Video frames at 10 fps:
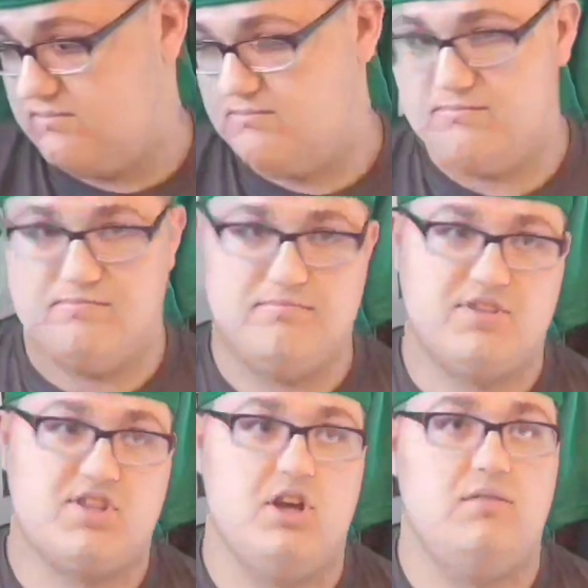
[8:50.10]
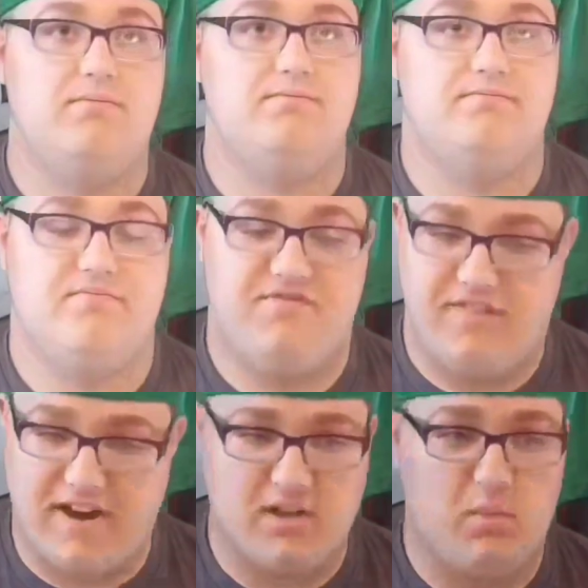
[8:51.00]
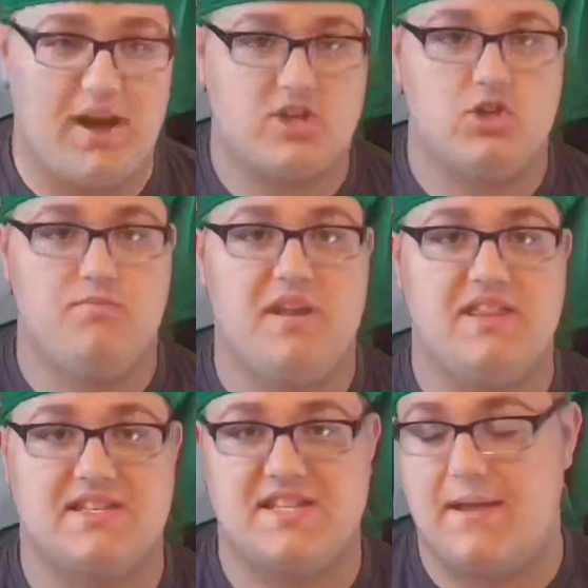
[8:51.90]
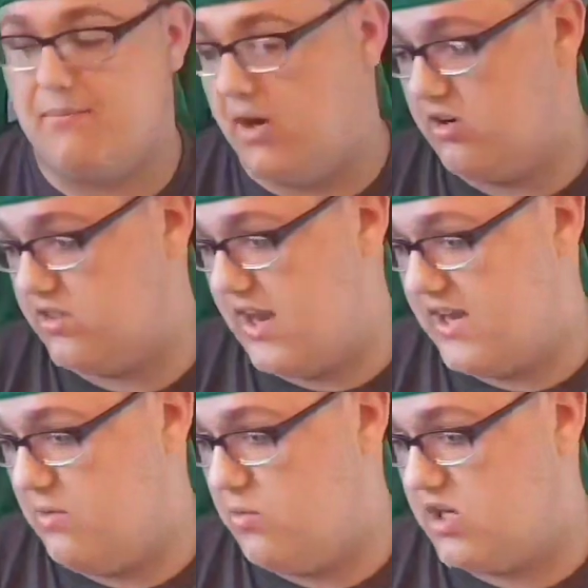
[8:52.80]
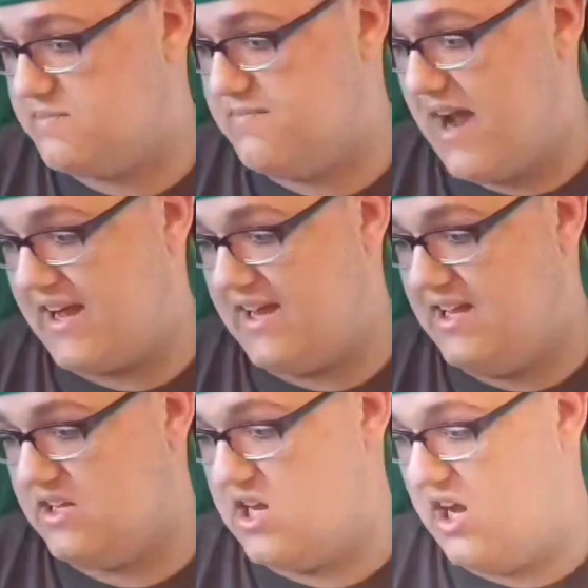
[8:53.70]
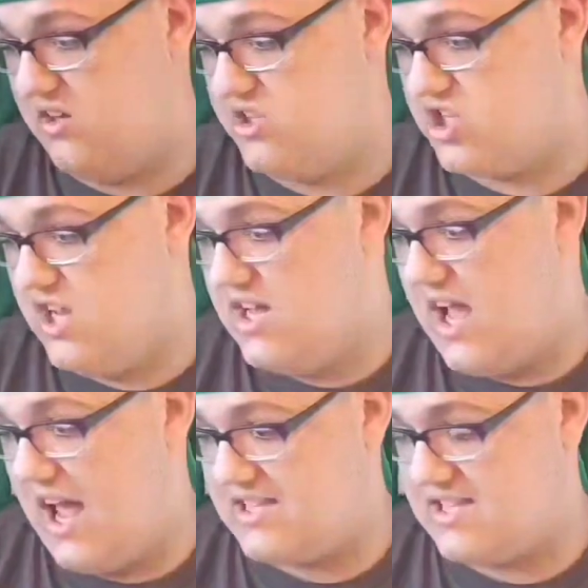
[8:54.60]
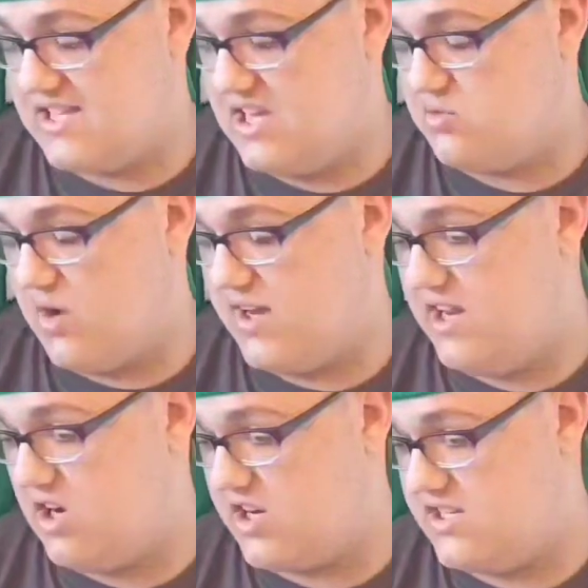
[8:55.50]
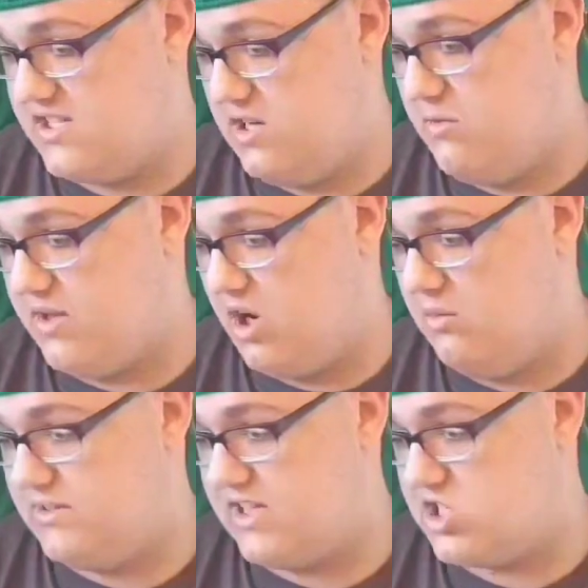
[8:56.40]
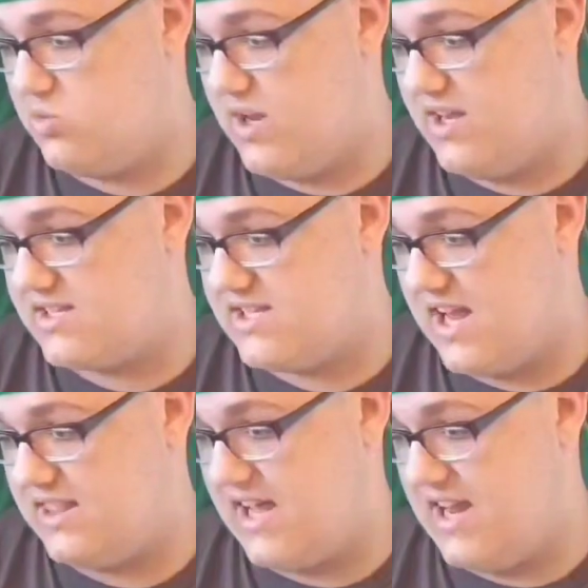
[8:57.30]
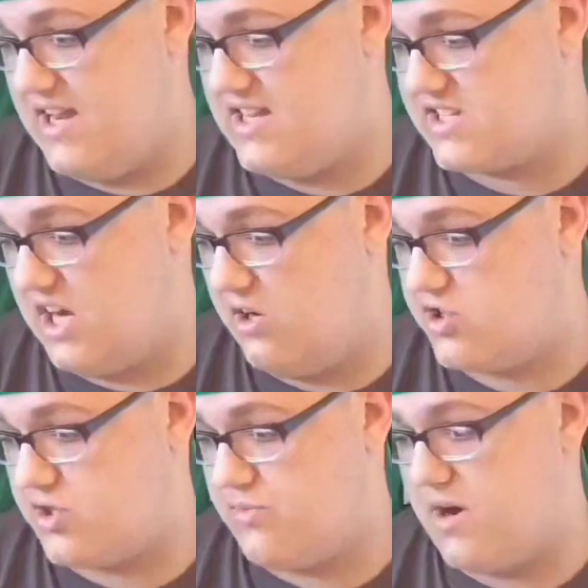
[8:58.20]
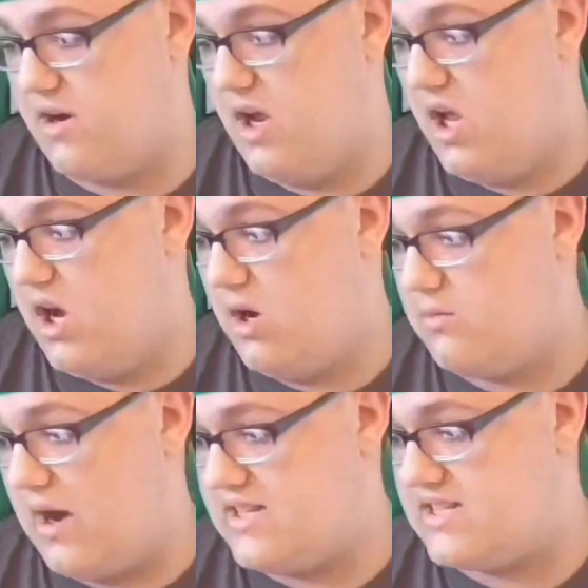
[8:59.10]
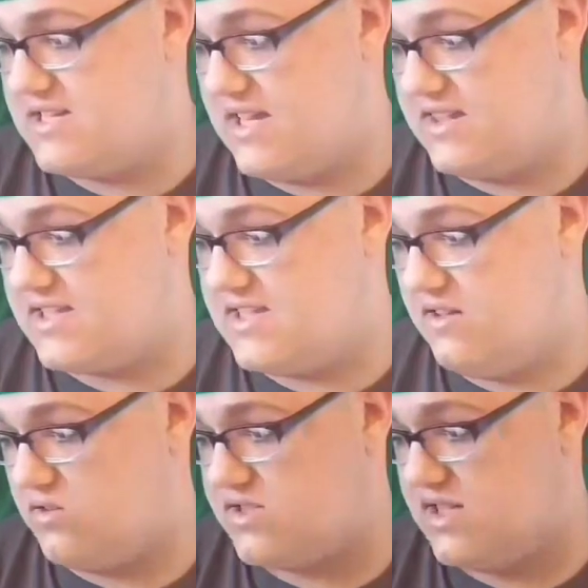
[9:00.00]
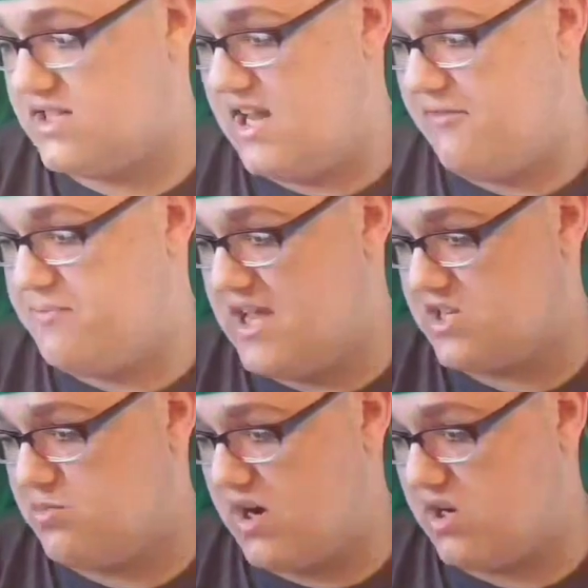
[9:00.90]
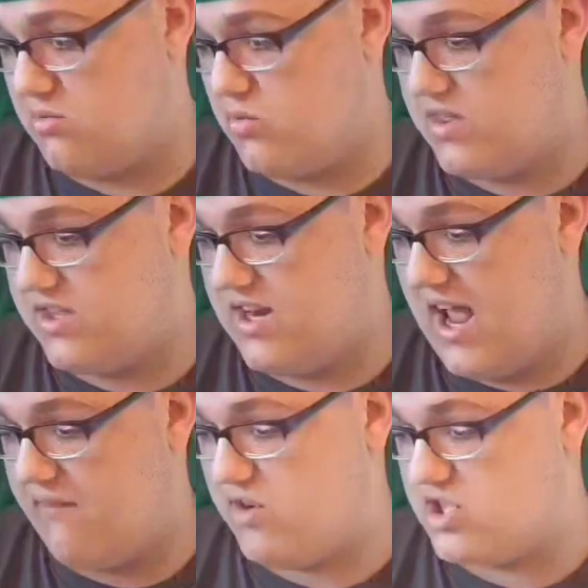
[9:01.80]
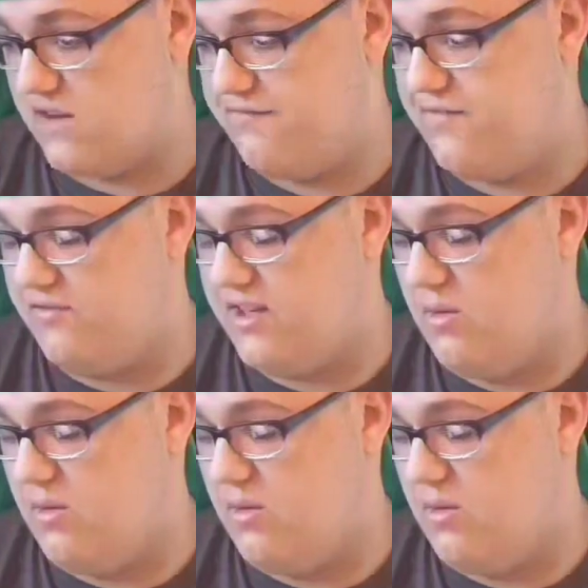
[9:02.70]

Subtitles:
he'll still find a way to be the same punter that he was back in college. As it says right here, continuing on with the tweet, saying that in his college career, Araiza set the single-season FBS record with an average of